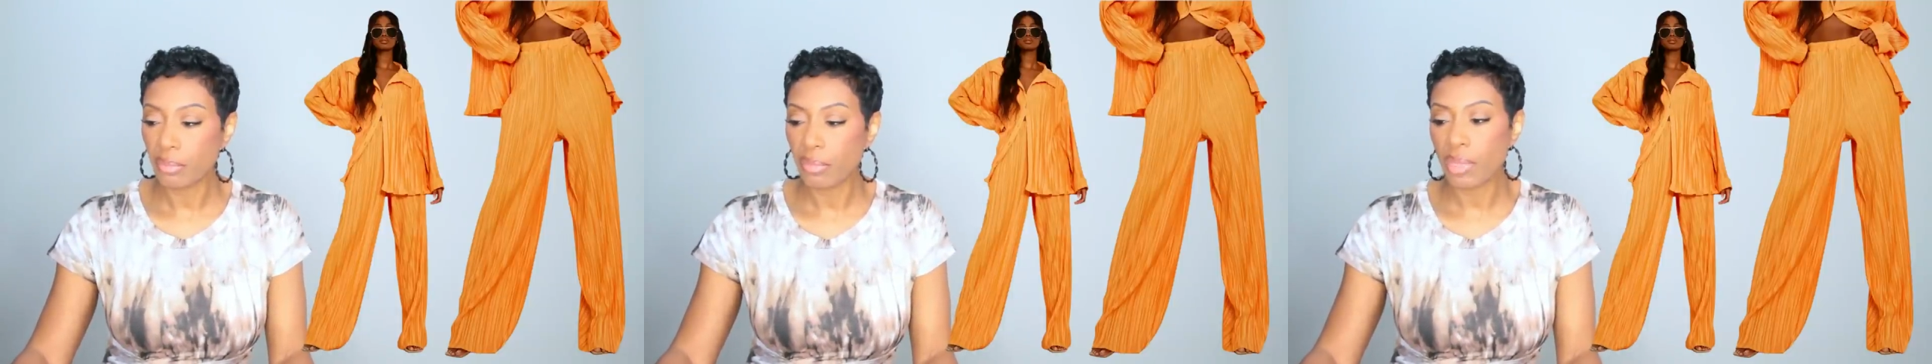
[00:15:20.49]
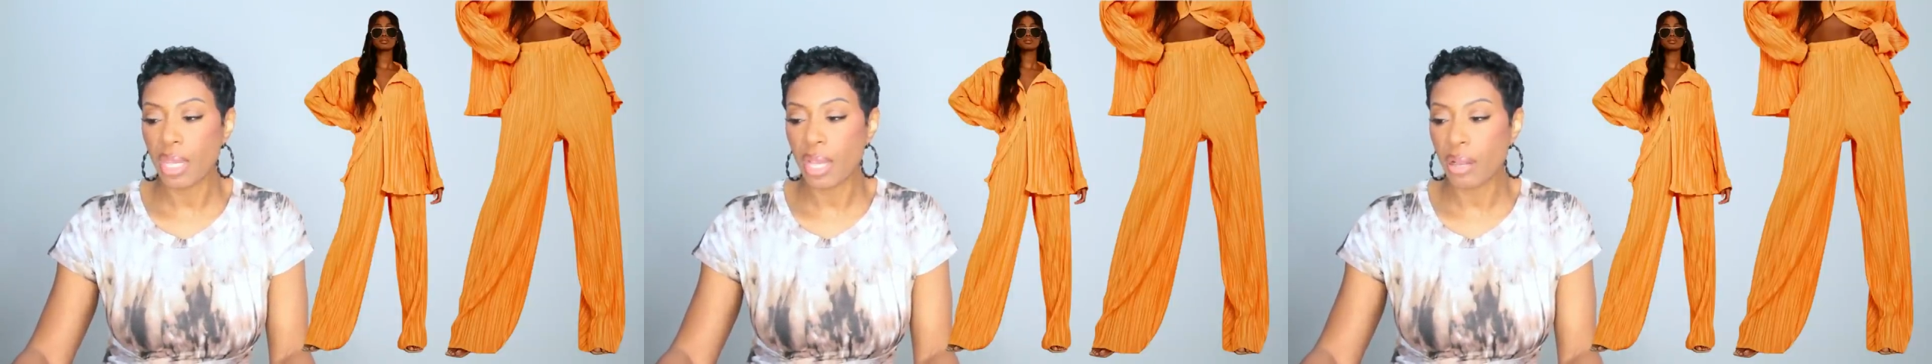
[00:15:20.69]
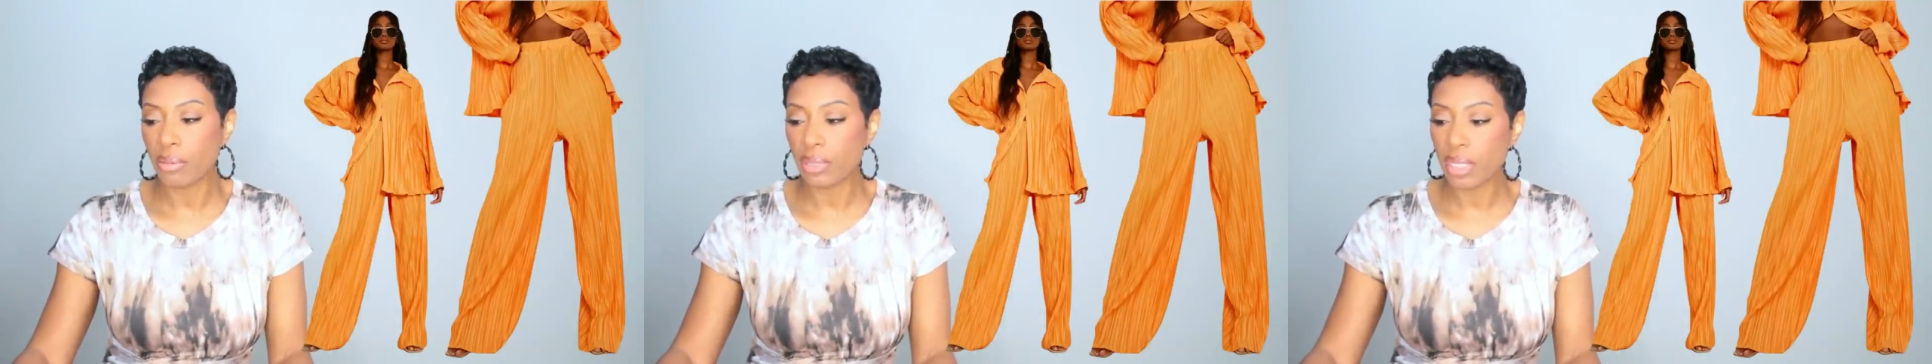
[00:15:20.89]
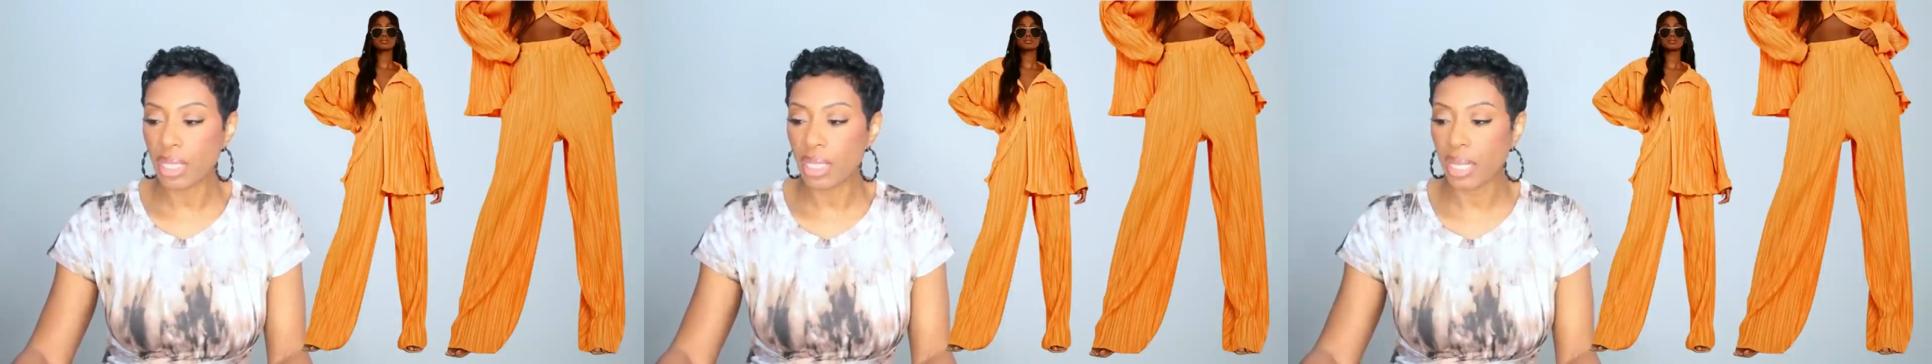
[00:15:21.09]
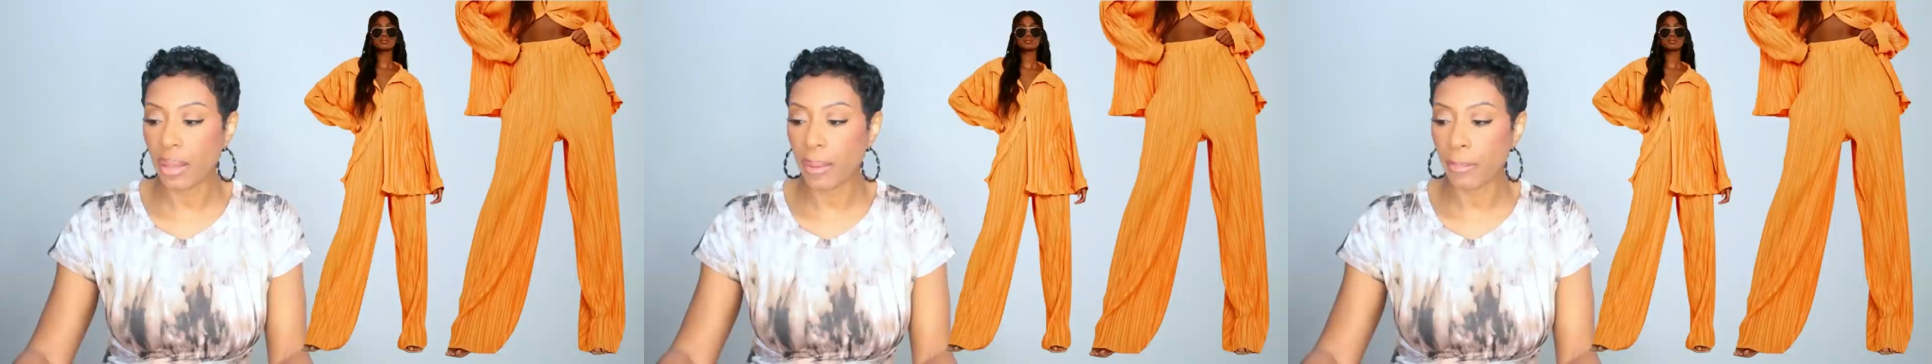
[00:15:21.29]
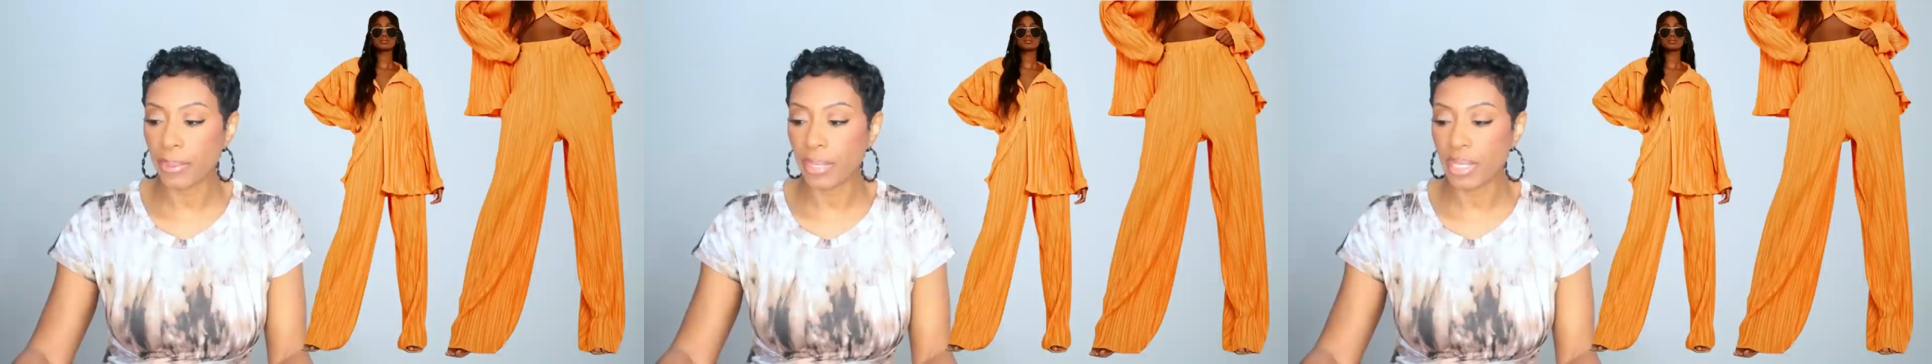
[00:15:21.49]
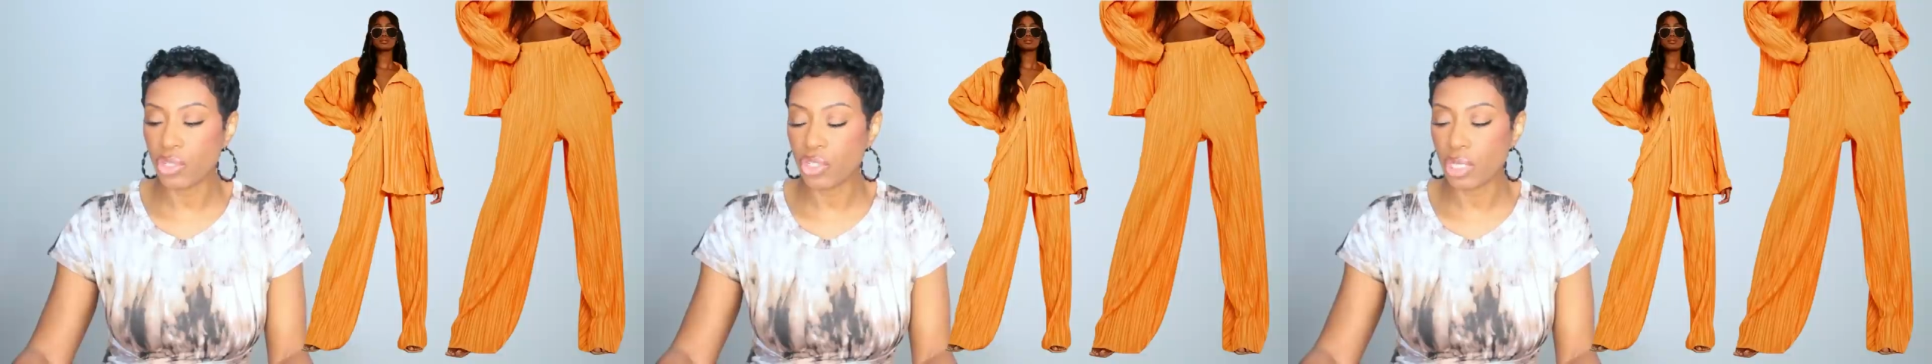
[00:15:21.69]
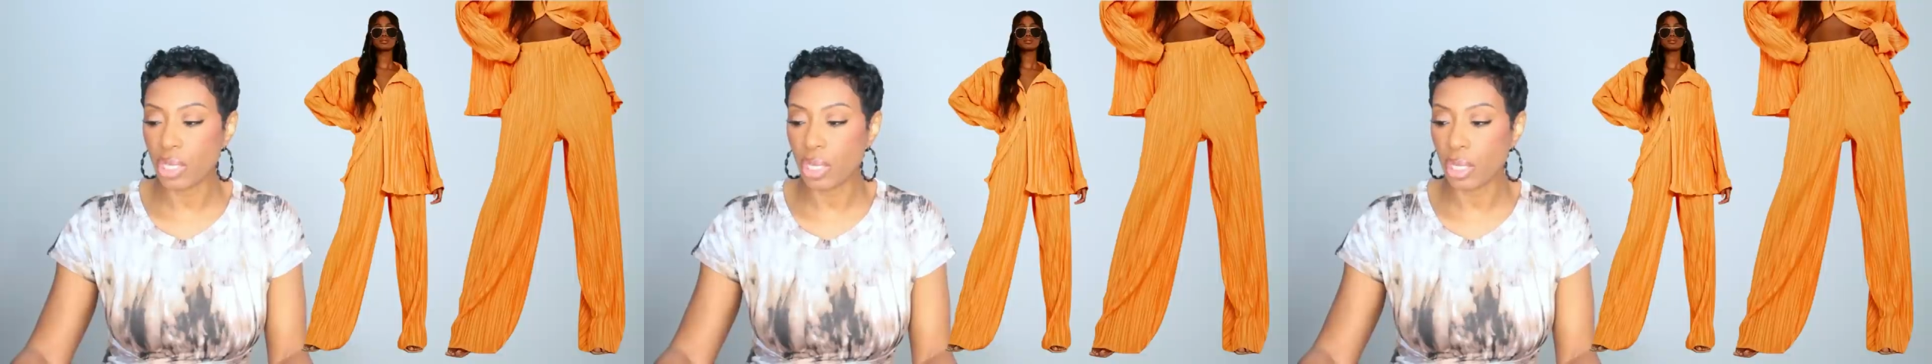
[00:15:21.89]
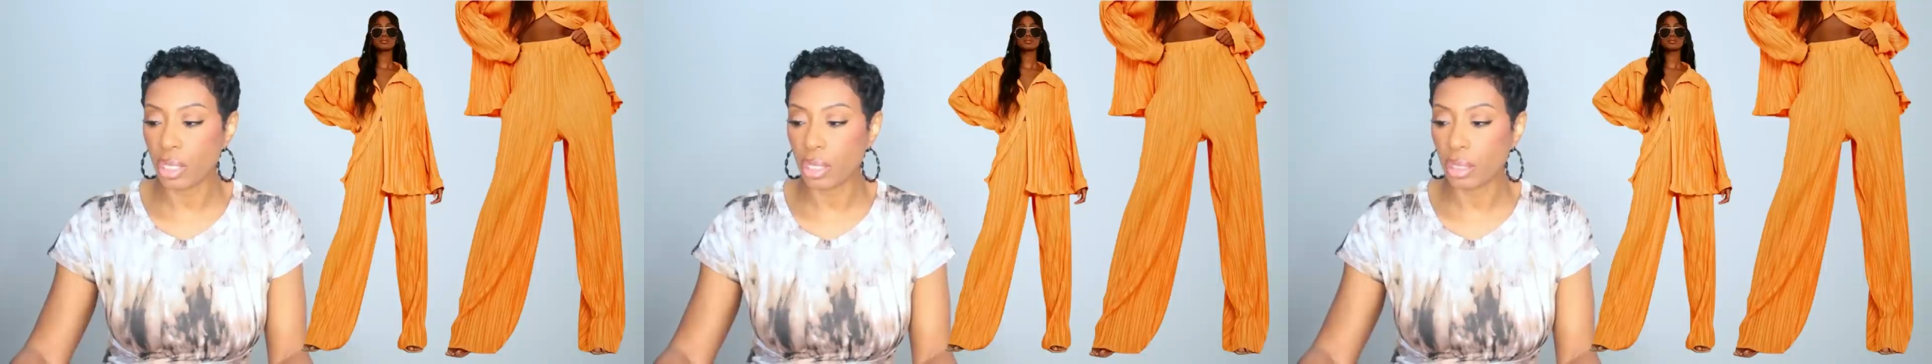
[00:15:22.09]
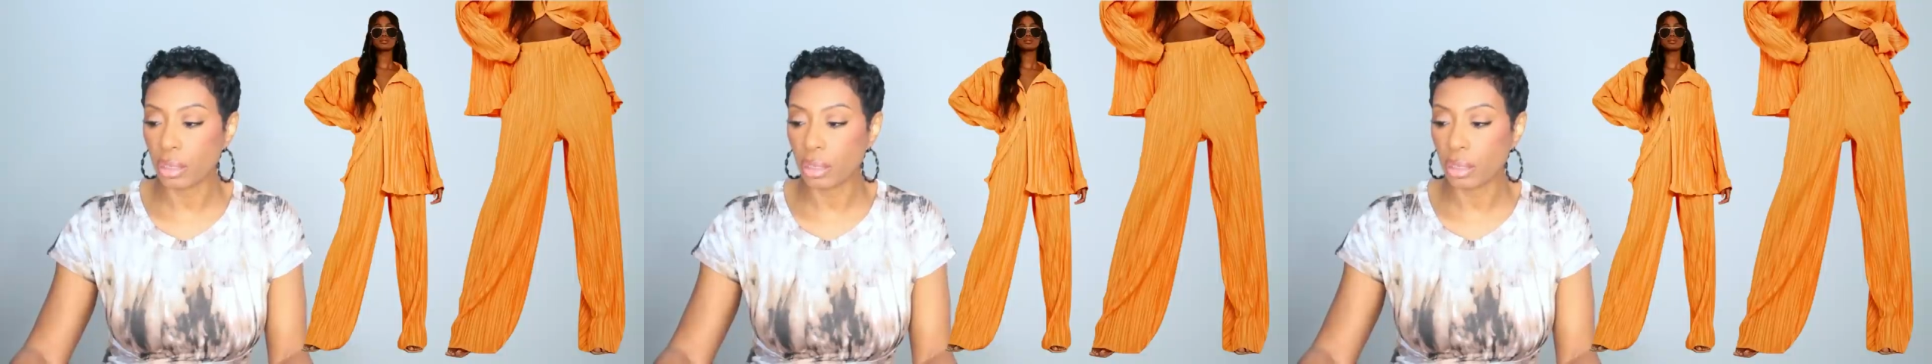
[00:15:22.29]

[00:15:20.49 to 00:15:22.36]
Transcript: Yeah, I would say like a peachy color.